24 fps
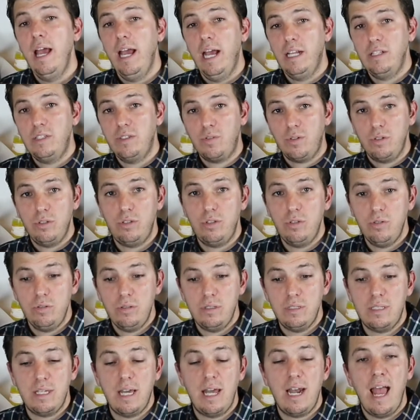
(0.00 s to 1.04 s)
it's for
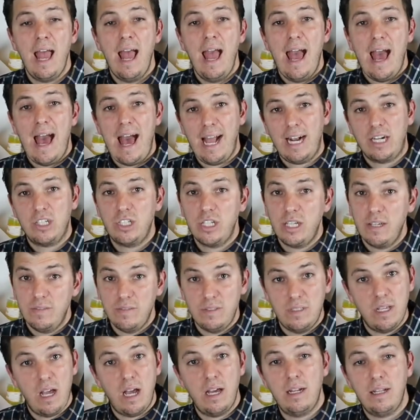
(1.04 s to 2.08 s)
students that actually
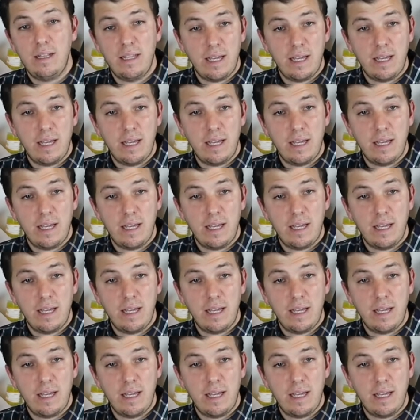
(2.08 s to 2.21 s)
have done a